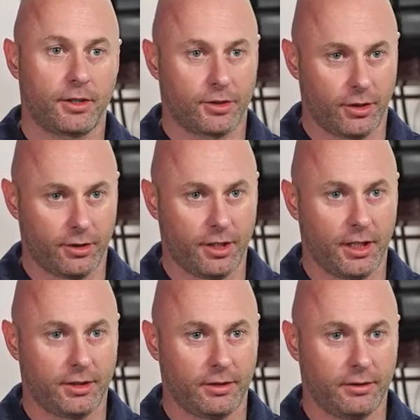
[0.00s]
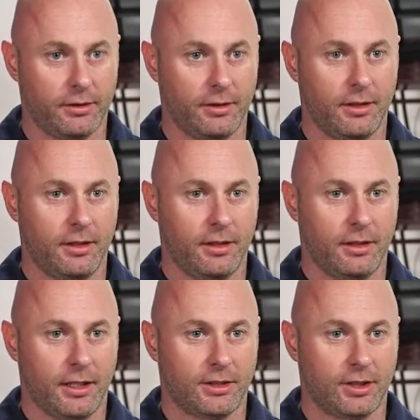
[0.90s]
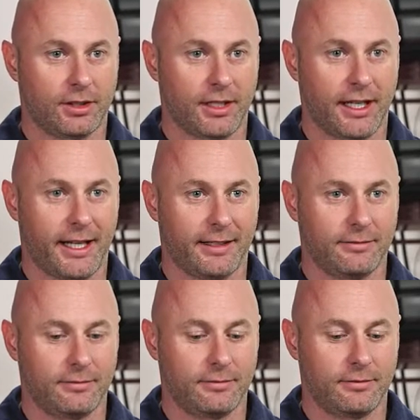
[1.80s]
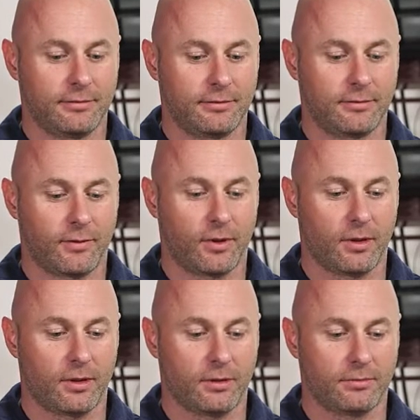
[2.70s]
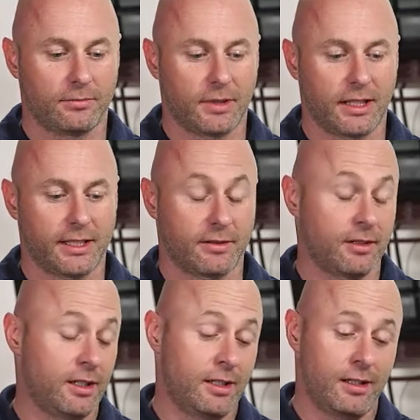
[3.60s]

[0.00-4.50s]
under certain conditions. It's just they get from, at least